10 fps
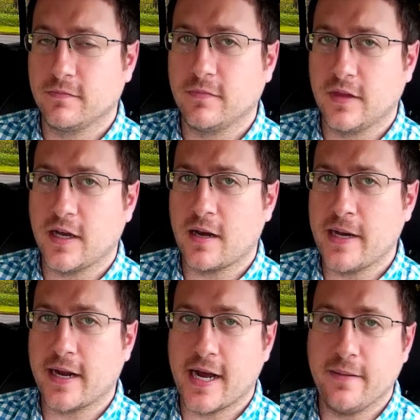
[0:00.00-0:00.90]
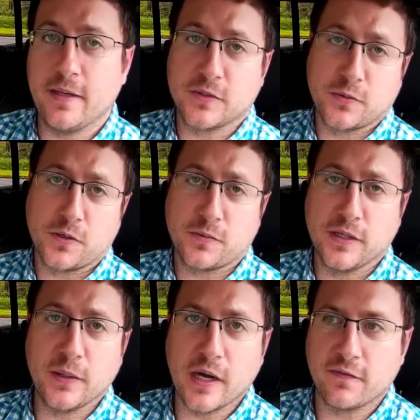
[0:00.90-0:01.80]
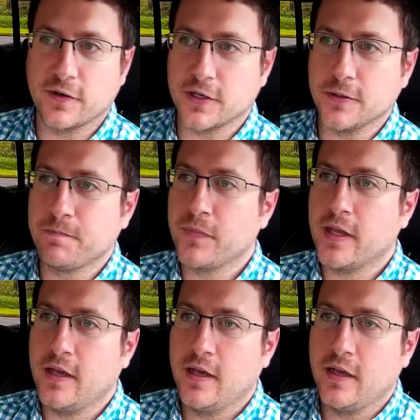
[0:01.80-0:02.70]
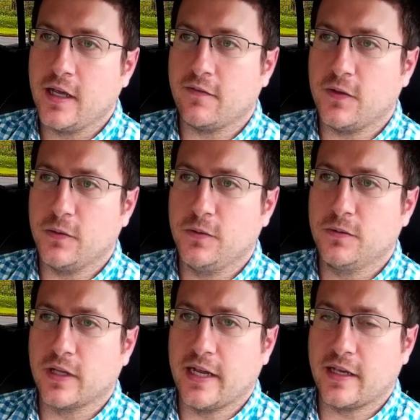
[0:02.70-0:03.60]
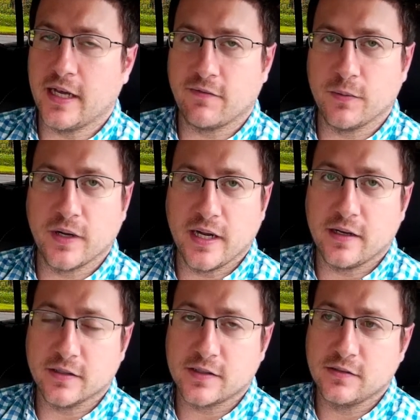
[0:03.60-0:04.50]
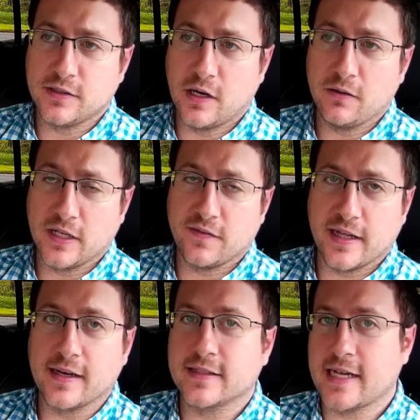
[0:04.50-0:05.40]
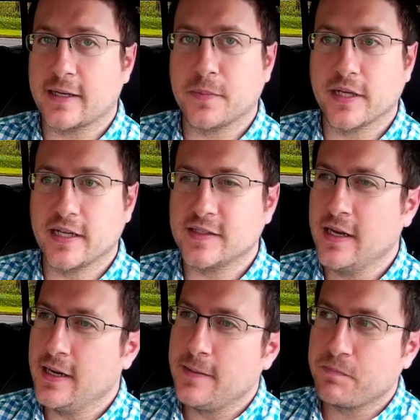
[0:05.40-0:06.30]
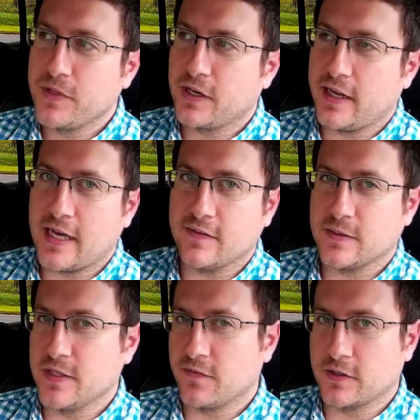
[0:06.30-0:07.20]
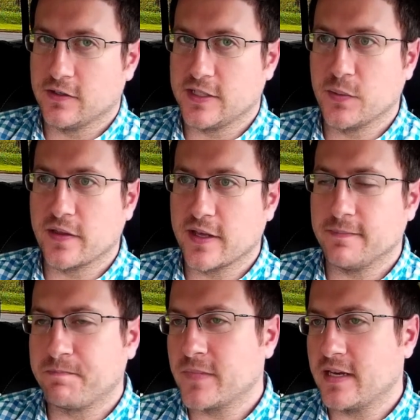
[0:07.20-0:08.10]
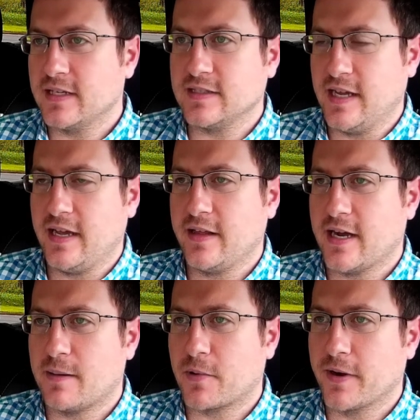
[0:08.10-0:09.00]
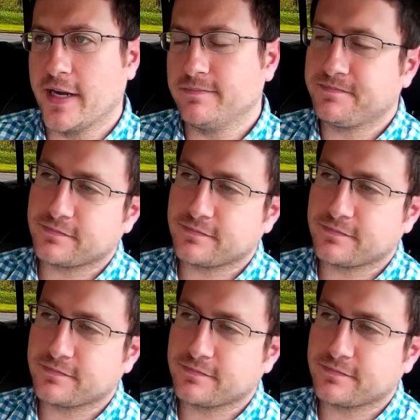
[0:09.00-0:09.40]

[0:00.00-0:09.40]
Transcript: the automatic high beams will work really well for you. If you, like everyone else, don't live in that exact place, you're going to have some difficulty with it. And I'd say they operate